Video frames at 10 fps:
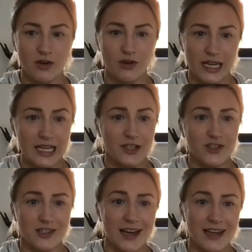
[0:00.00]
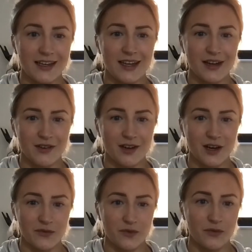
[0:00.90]
on each day near
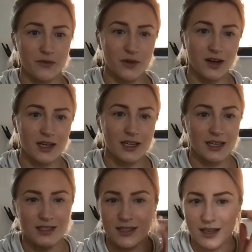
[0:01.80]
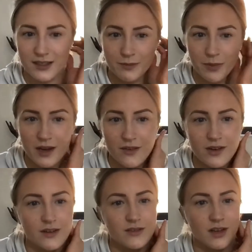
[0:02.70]
enough for like an extended
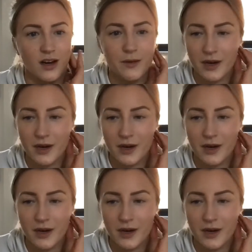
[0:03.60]
period of time.